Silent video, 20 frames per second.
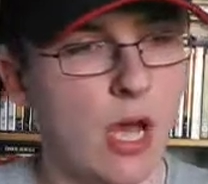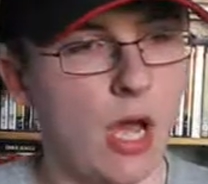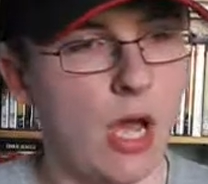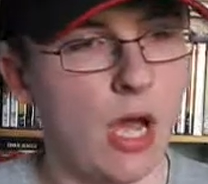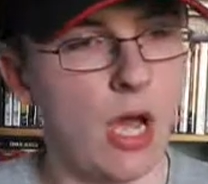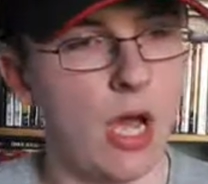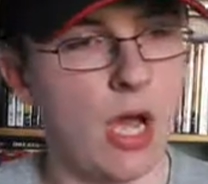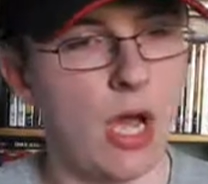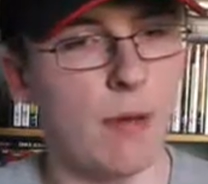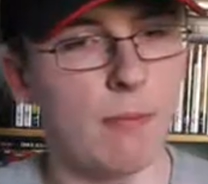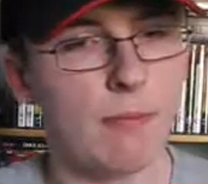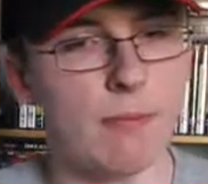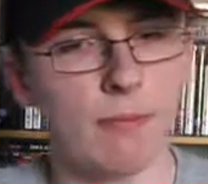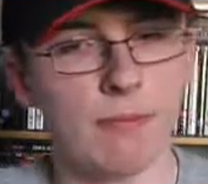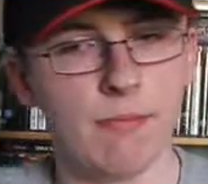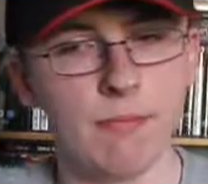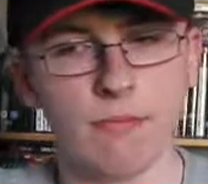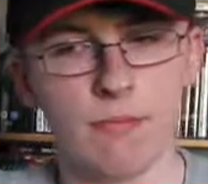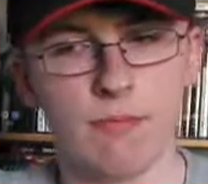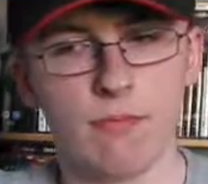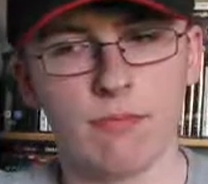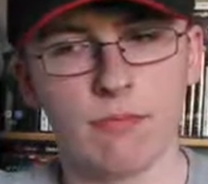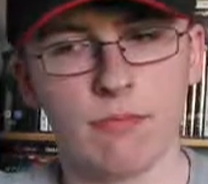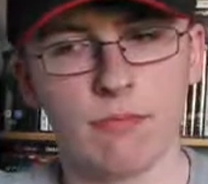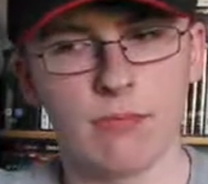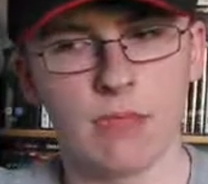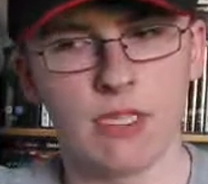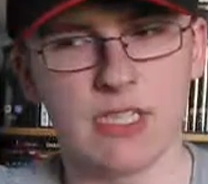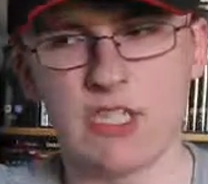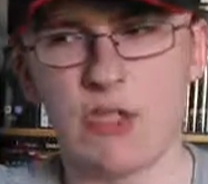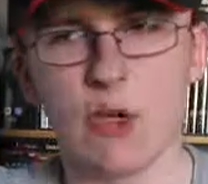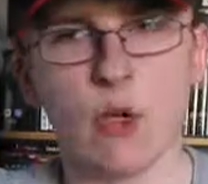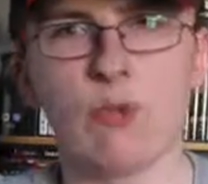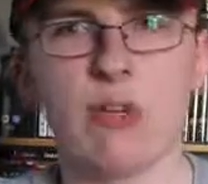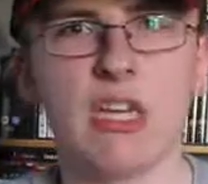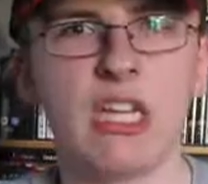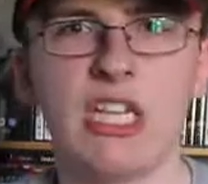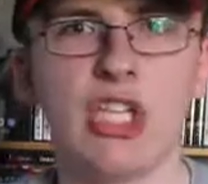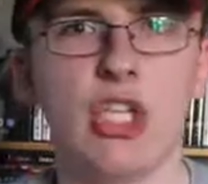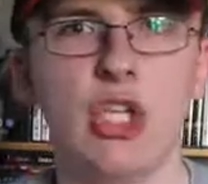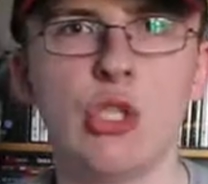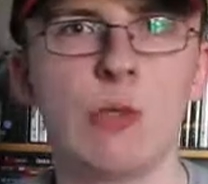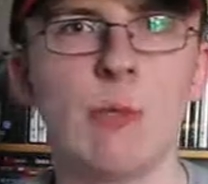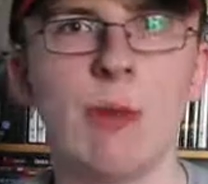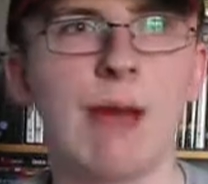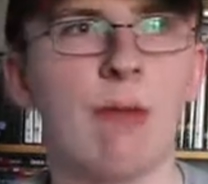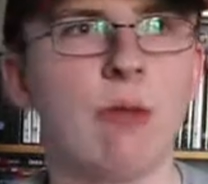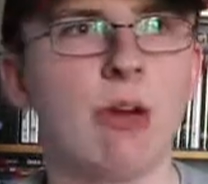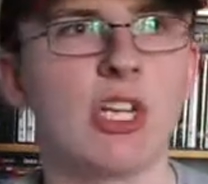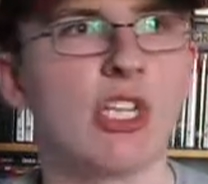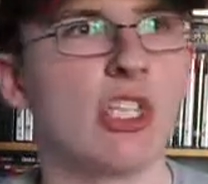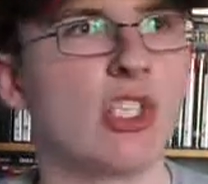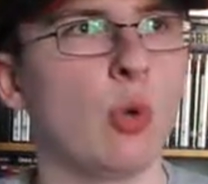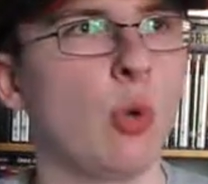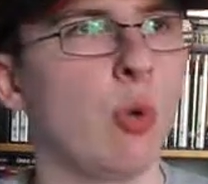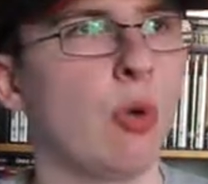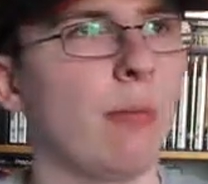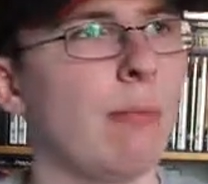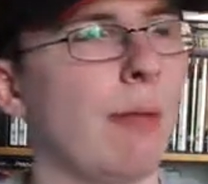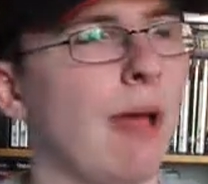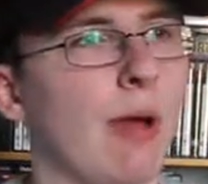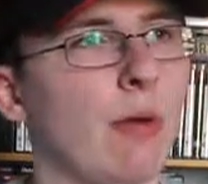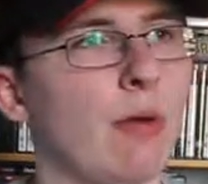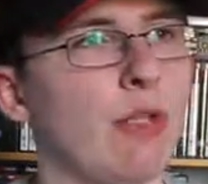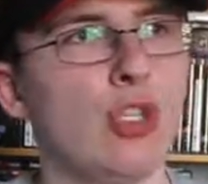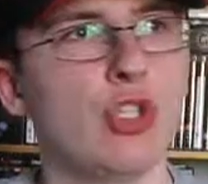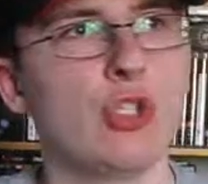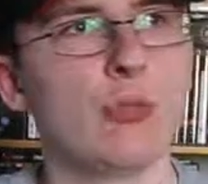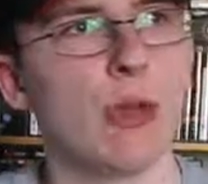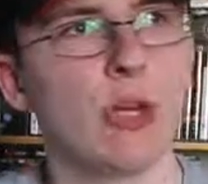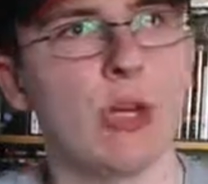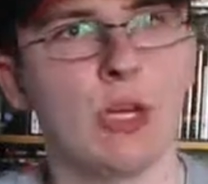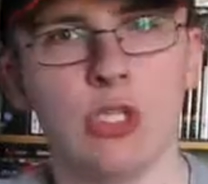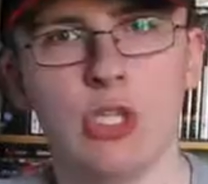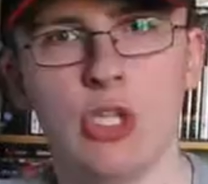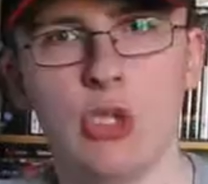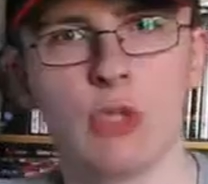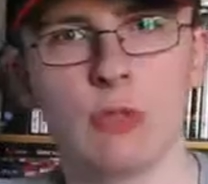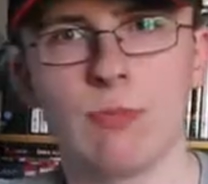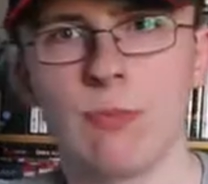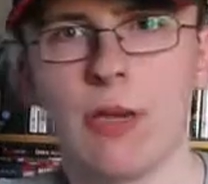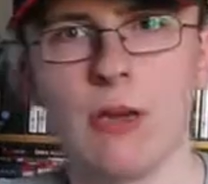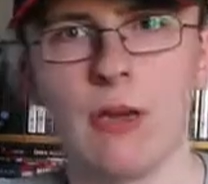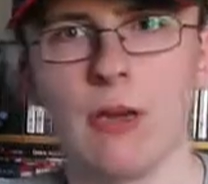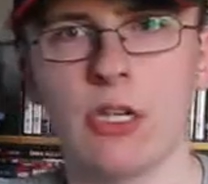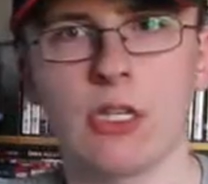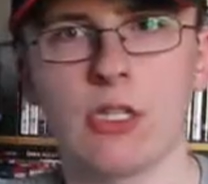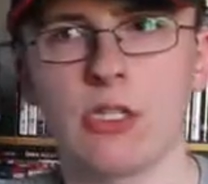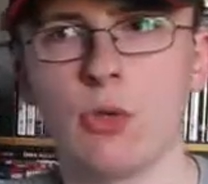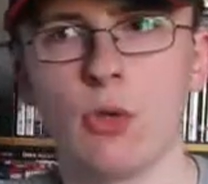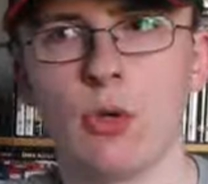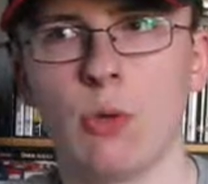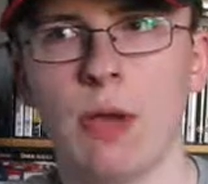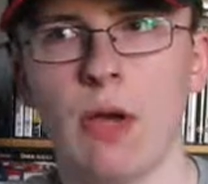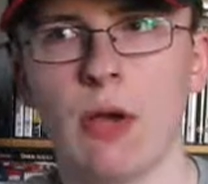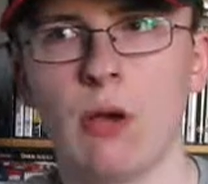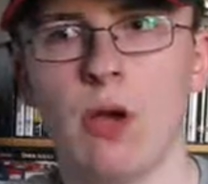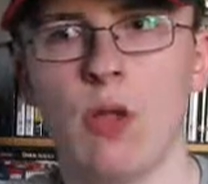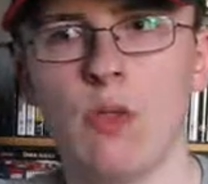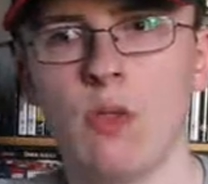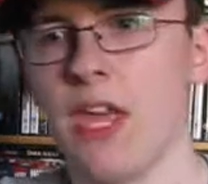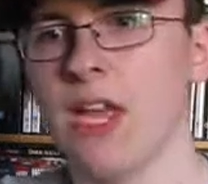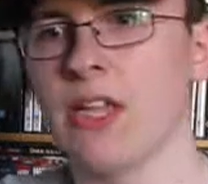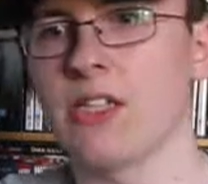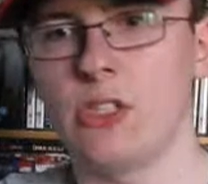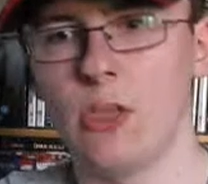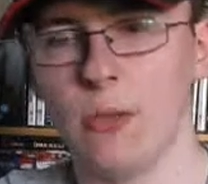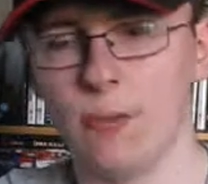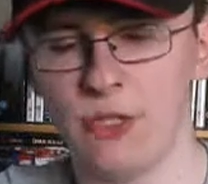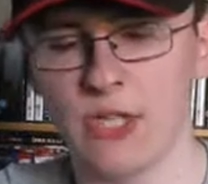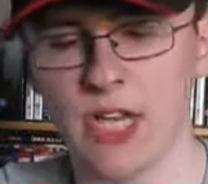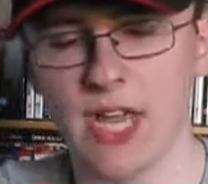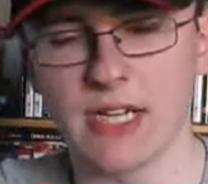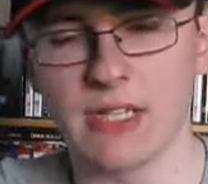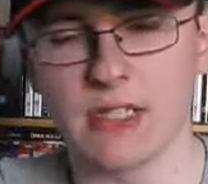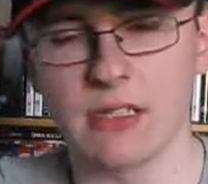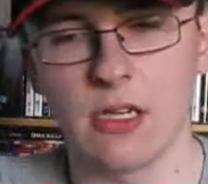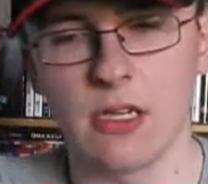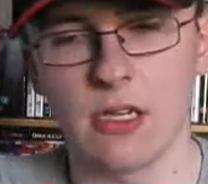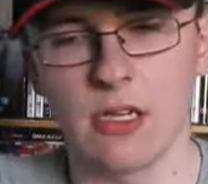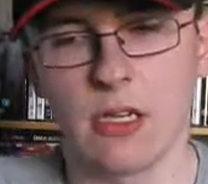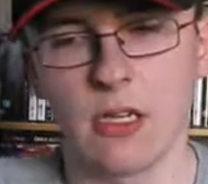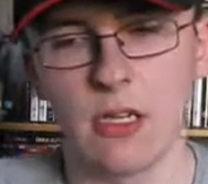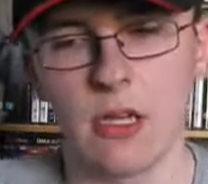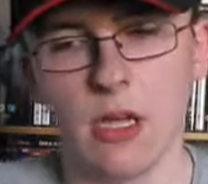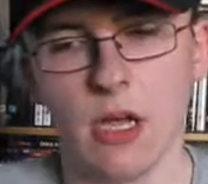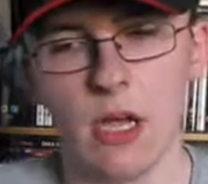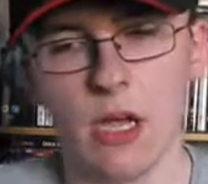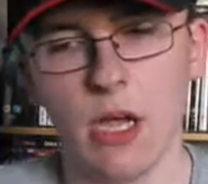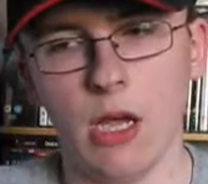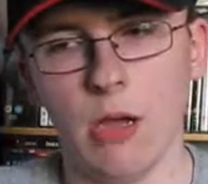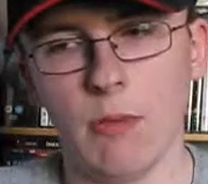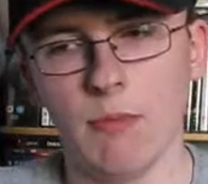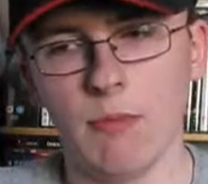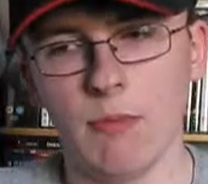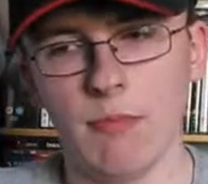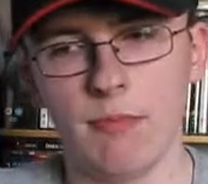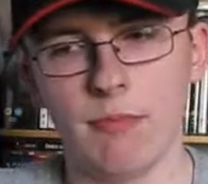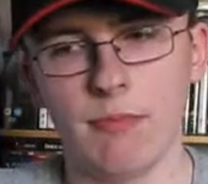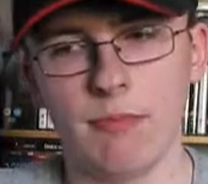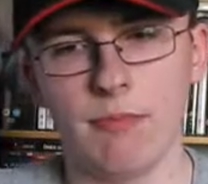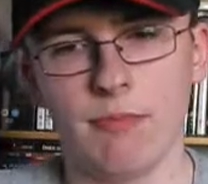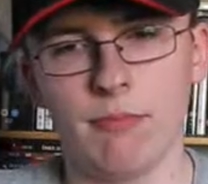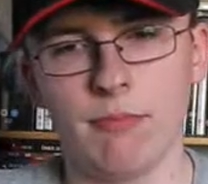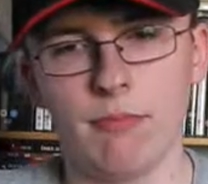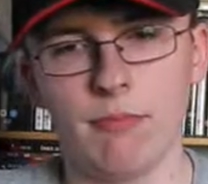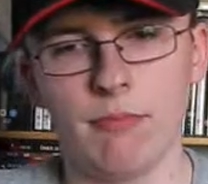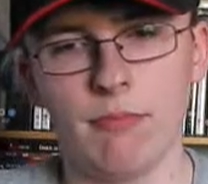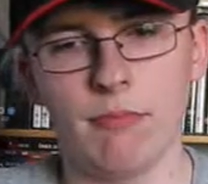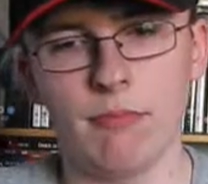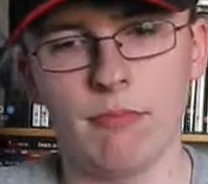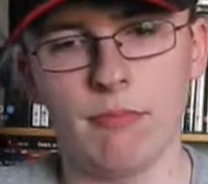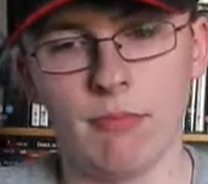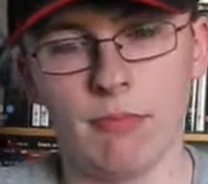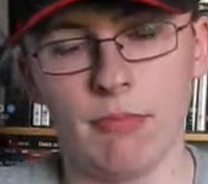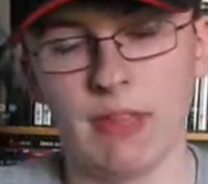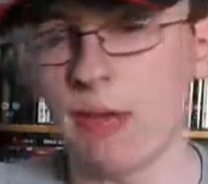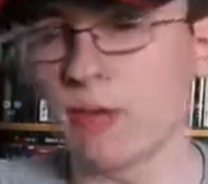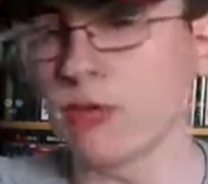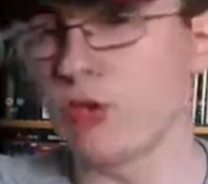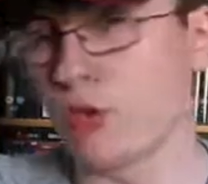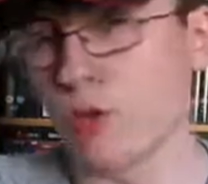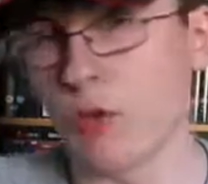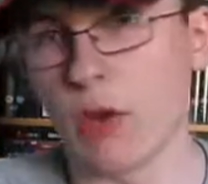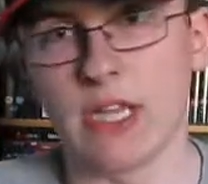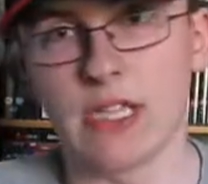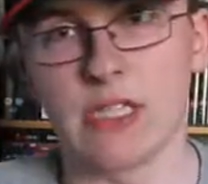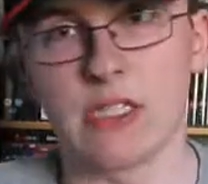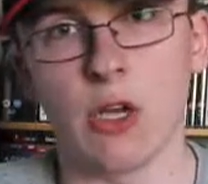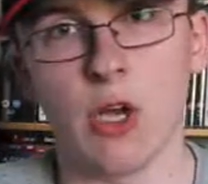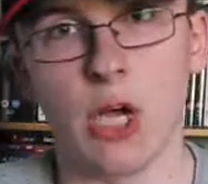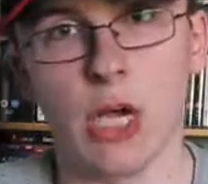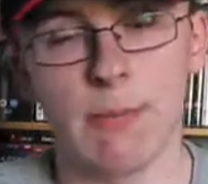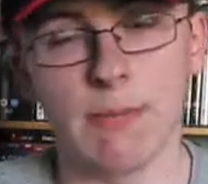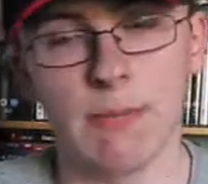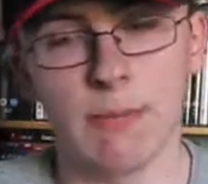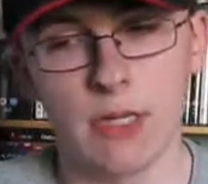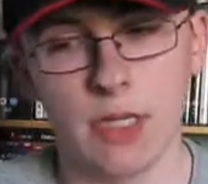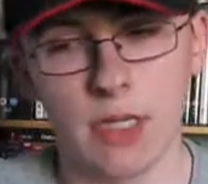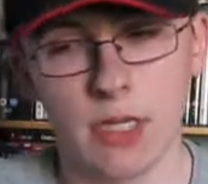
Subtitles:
Because there's not really a huge amount I can talk about. Huge amount I can talk about on that subject. But that was a great time.